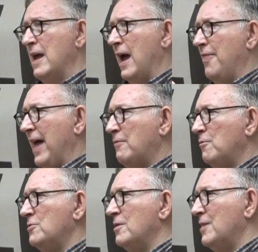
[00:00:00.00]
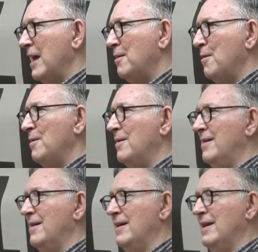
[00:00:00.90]
And that was the general
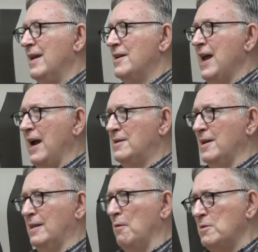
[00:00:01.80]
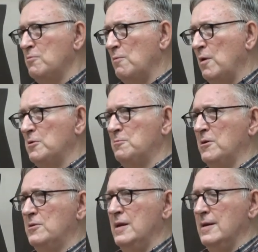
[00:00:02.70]
tactic. That was what was
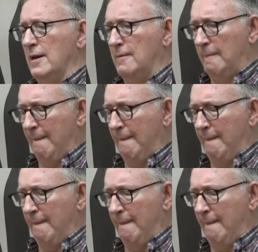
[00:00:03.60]
proceeding.